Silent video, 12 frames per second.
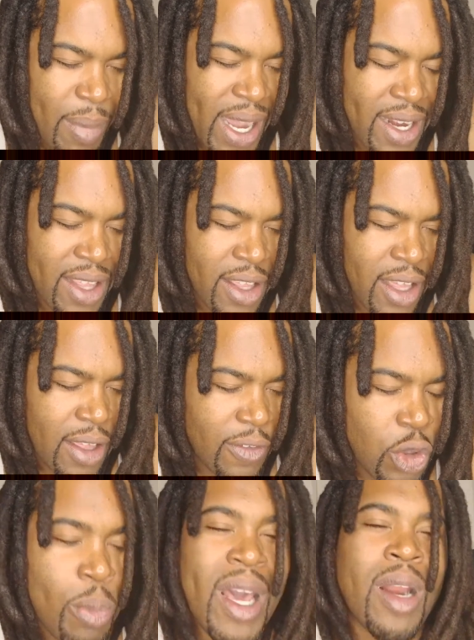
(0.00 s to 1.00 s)
Body,
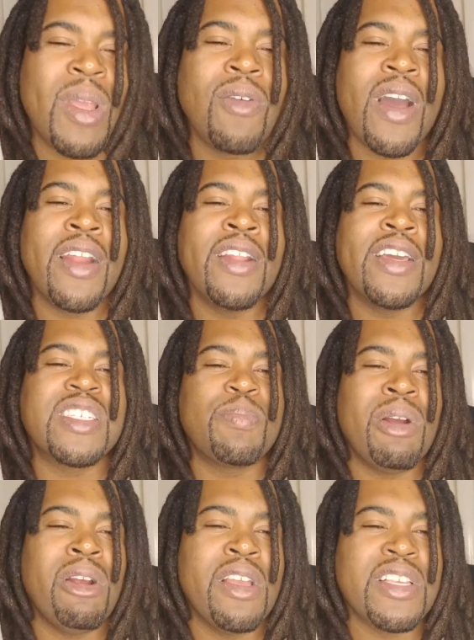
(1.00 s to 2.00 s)
you better be ready to
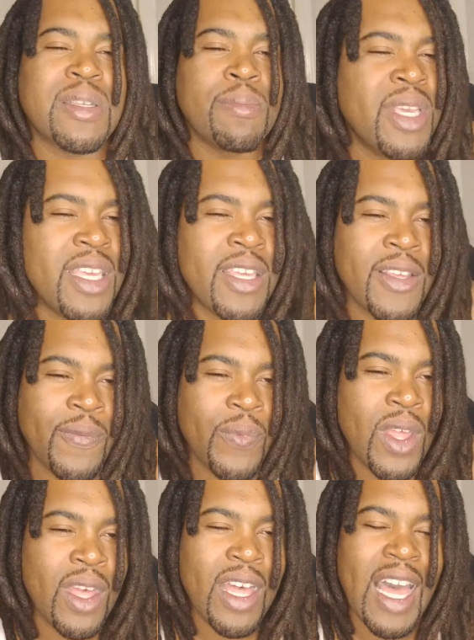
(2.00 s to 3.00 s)
experience me.
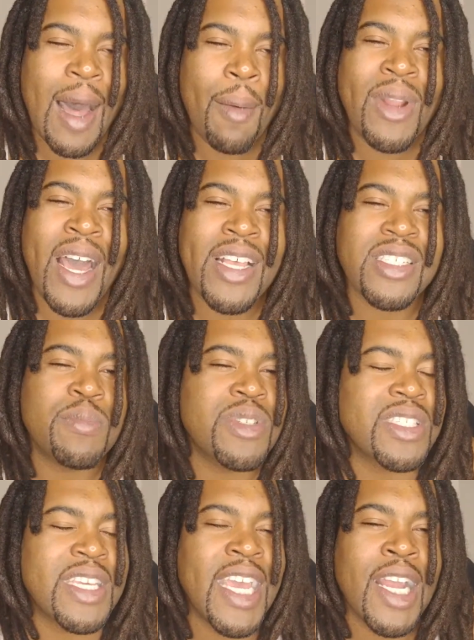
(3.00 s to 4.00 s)
I'm not some
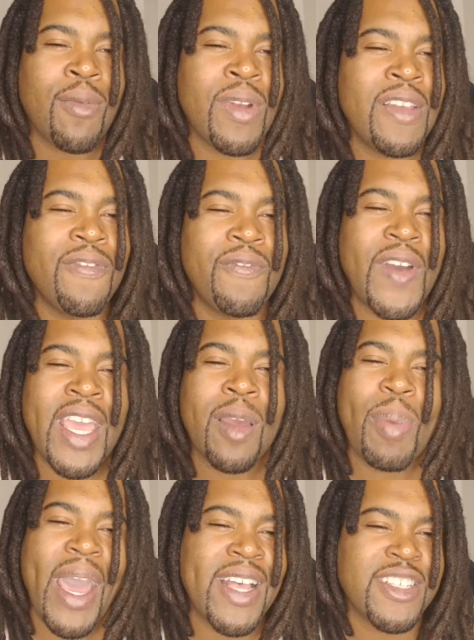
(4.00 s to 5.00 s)
scary, fake,
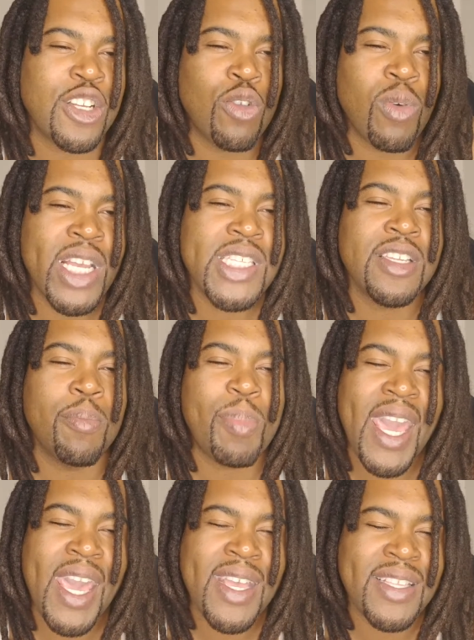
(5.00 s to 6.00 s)
passive aggressive
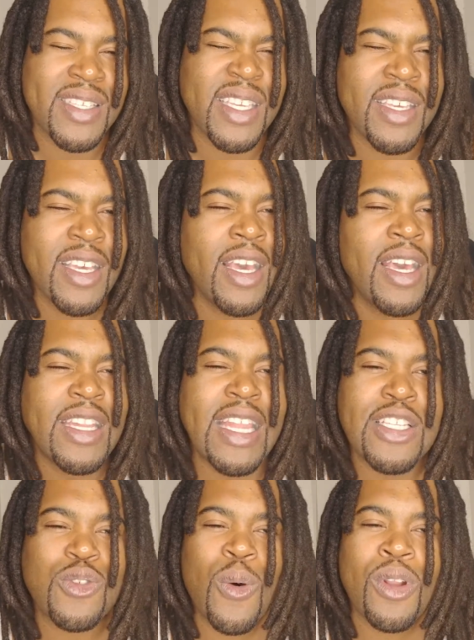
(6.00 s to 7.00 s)
pansy
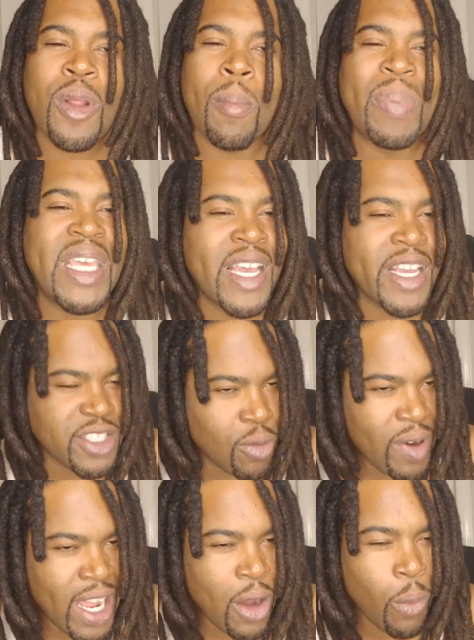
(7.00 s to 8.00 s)
that's going to BS
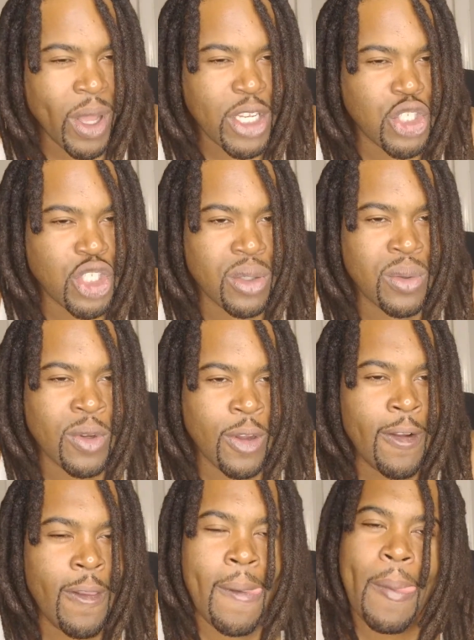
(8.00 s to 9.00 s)
around with you.
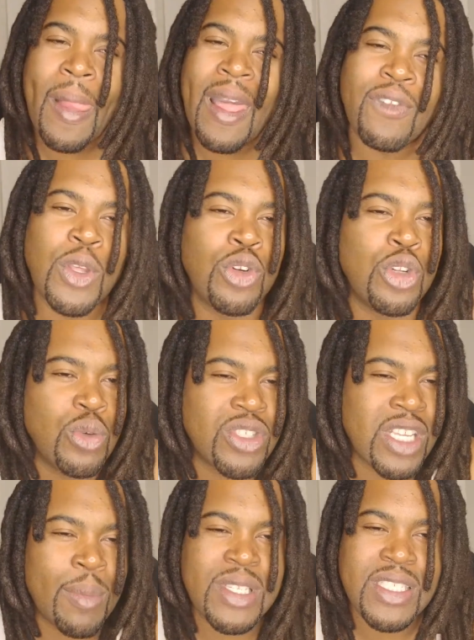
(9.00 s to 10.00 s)
If you do
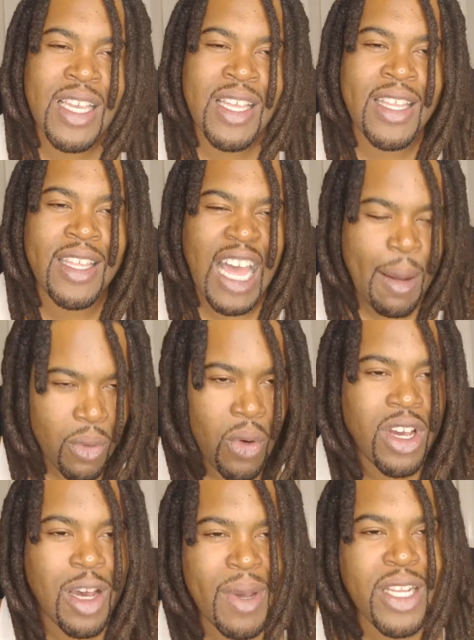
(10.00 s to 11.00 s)
something silly, I'm gonna
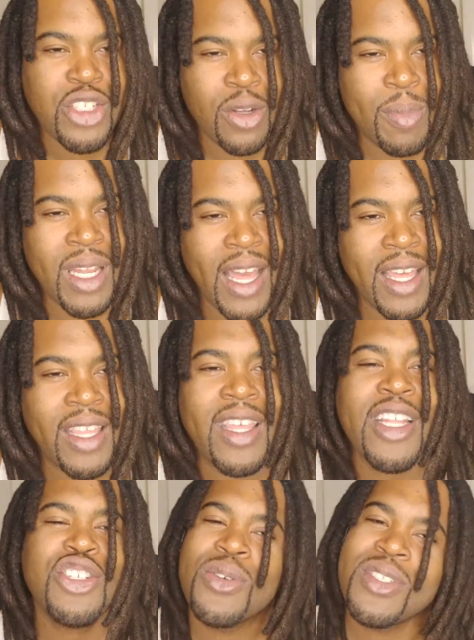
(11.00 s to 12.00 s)
come at you and be like,
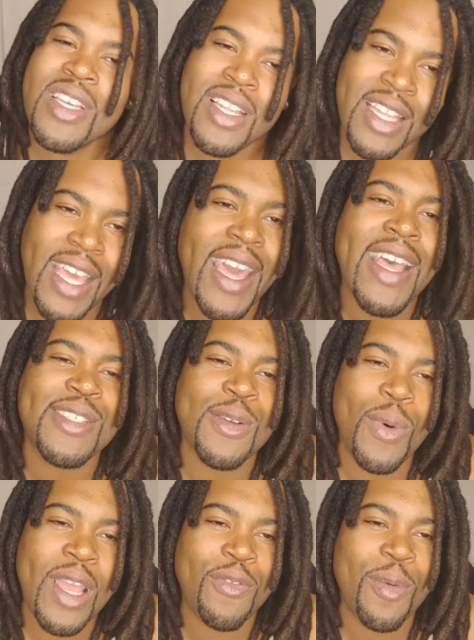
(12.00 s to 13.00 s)
"Get your silly ass
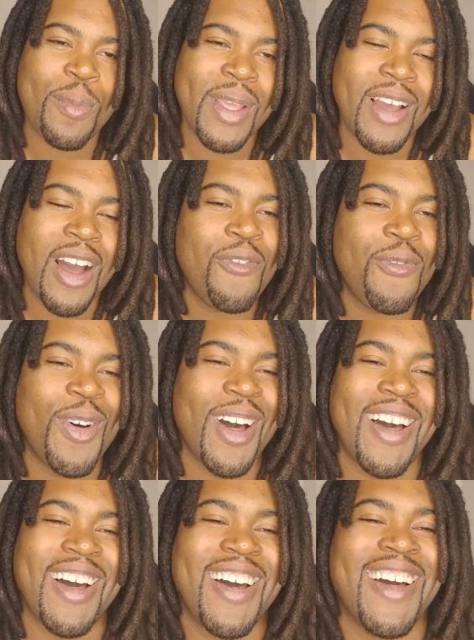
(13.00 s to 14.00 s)
away from me!"
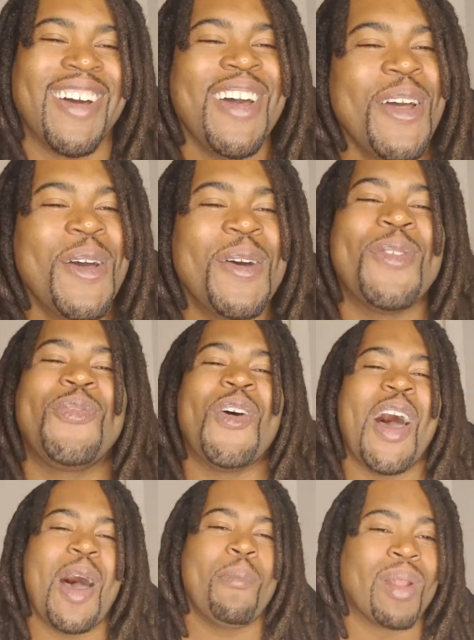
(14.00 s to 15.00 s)

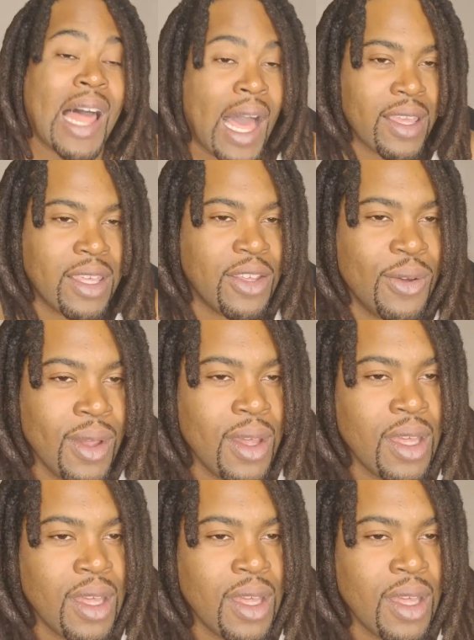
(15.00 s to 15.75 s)
Before I block you.